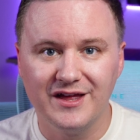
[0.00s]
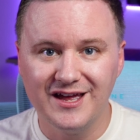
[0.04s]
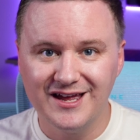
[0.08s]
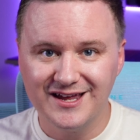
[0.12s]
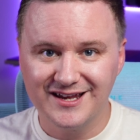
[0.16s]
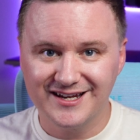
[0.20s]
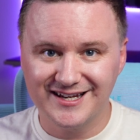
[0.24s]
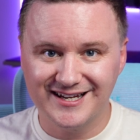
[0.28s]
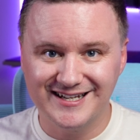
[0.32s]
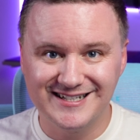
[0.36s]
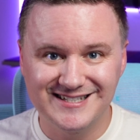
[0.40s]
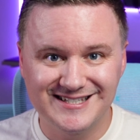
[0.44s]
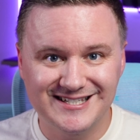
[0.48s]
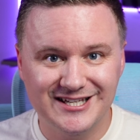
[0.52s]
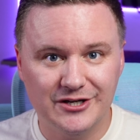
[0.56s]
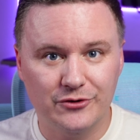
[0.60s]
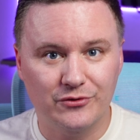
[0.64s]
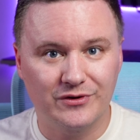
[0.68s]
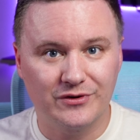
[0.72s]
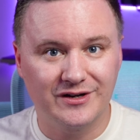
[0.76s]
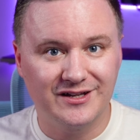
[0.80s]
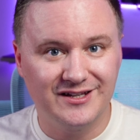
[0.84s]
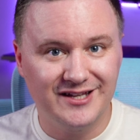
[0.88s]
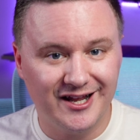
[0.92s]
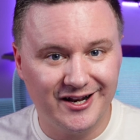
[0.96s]
considering
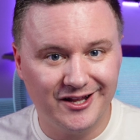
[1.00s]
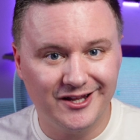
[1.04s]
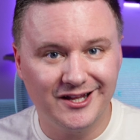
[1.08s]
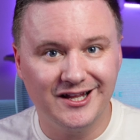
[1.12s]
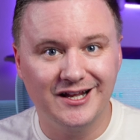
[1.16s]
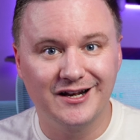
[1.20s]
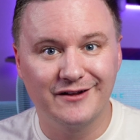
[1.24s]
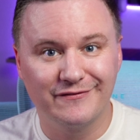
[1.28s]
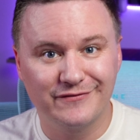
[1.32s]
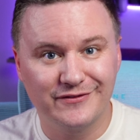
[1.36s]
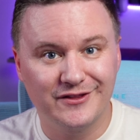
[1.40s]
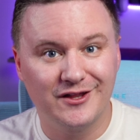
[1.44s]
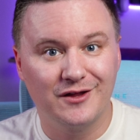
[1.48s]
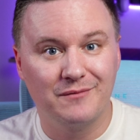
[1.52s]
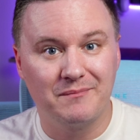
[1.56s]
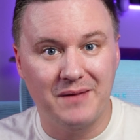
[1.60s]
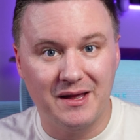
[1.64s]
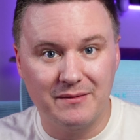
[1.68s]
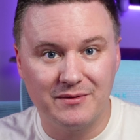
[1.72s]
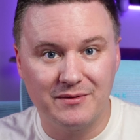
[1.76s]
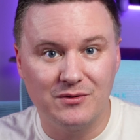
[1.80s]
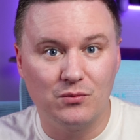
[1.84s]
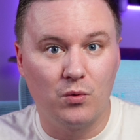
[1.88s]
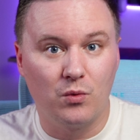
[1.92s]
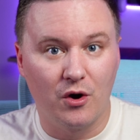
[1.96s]
getting and if they're maybe
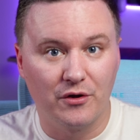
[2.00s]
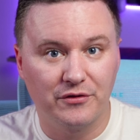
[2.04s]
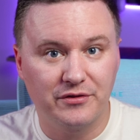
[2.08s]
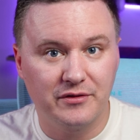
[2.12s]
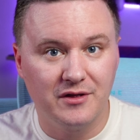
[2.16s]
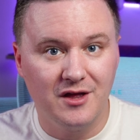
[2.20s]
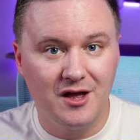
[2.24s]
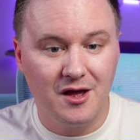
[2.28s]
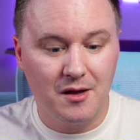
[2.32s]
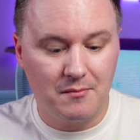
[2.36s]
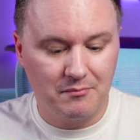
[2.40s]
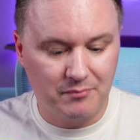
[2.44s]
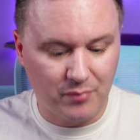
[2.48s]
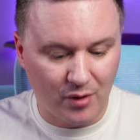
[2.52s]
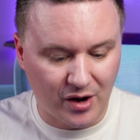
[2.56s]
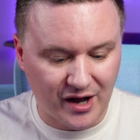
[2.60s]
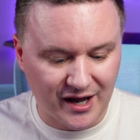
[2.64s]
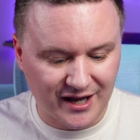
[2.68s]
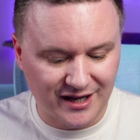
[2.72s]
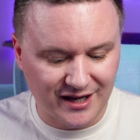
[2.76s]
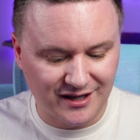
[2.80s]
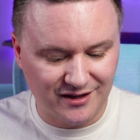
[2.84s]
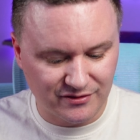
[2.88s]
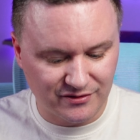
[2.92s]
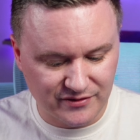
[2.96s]
worth
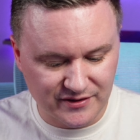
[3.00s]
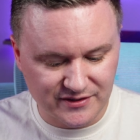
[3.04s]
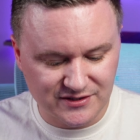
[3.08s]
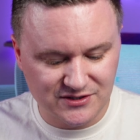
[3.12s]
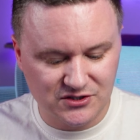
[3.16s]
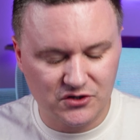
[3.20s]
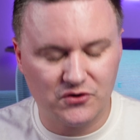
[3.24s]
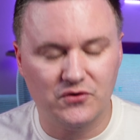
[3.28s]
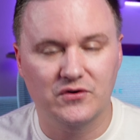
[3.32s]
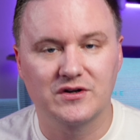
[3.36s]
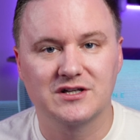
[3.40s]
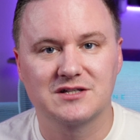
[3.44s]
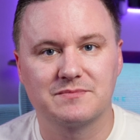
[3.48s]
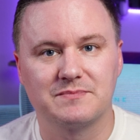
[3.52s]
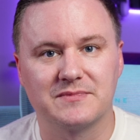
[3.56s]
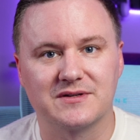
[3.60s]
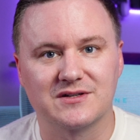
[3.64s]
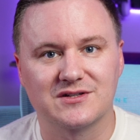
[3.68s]
buying this Christmas.